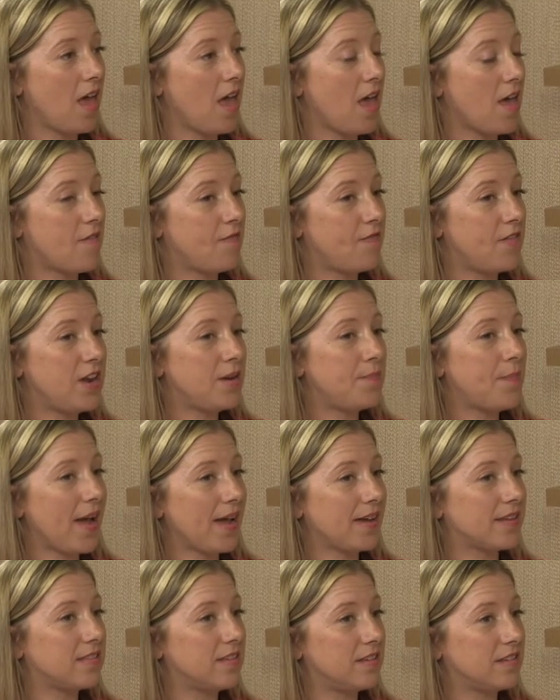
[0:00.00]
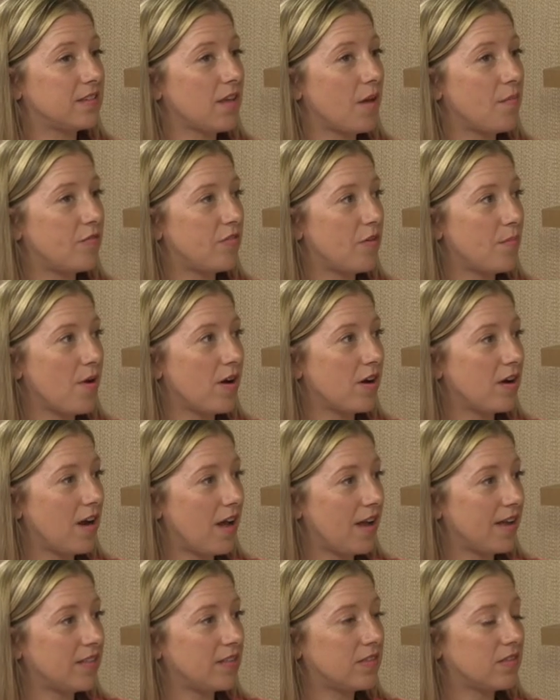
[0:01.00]
feedback that's come from our
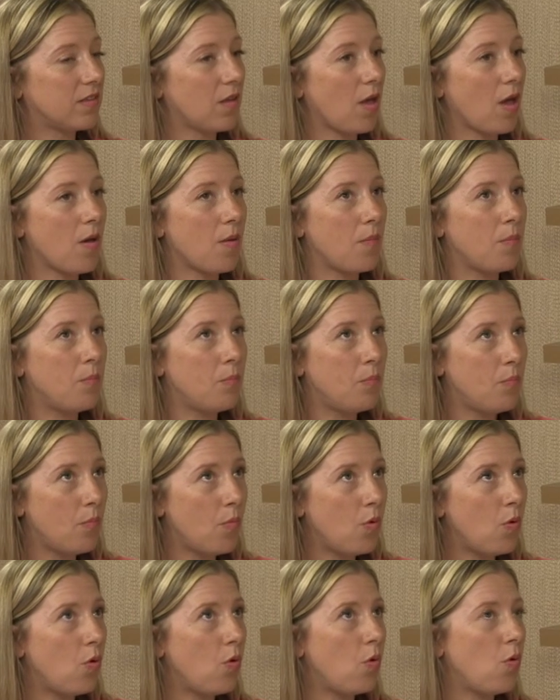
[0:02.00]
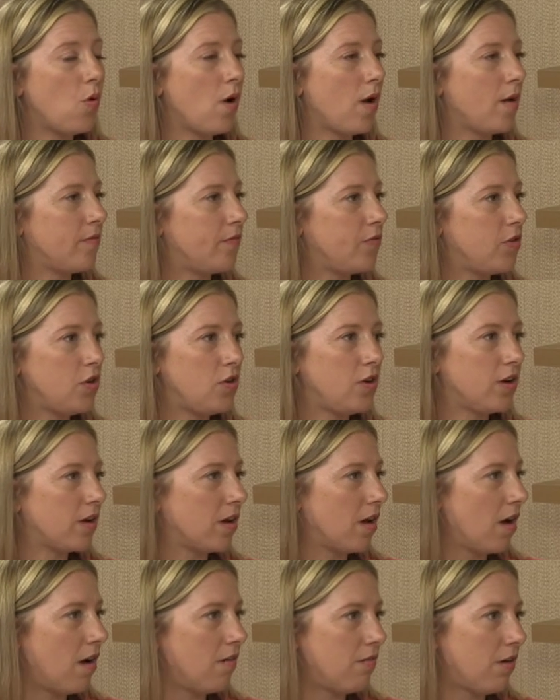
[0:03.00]
clients more, uh, if you look
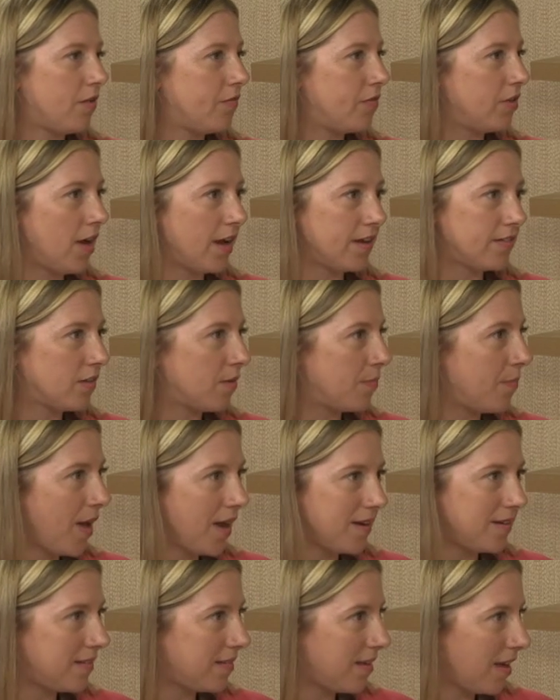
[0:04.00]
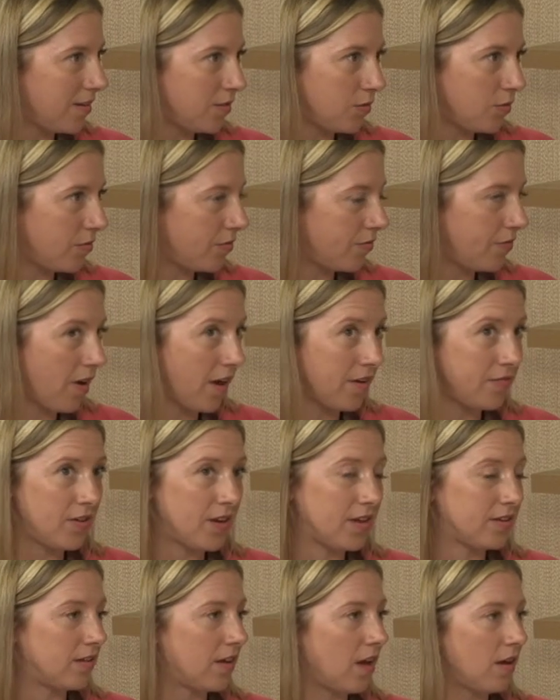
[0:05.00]
at our overnights compared to say sort of five
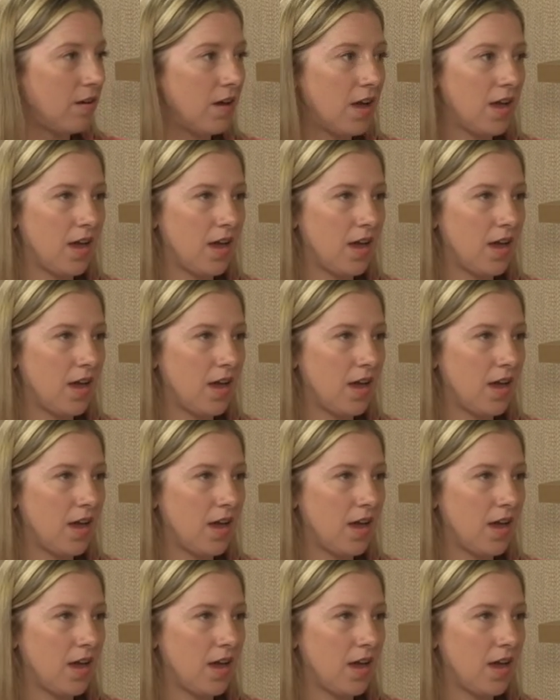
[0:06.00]
years ago,